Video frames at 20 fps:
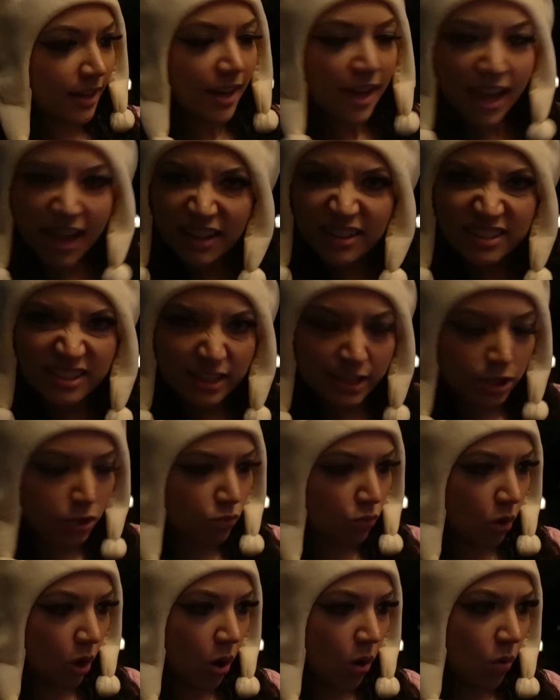Excellent
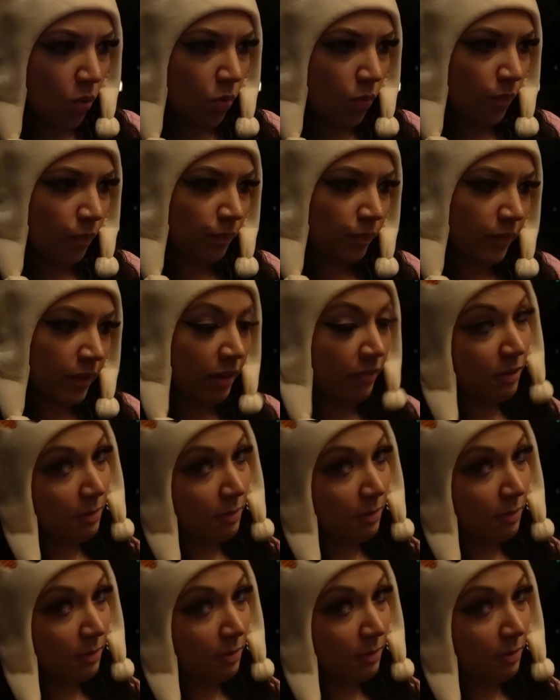throw. And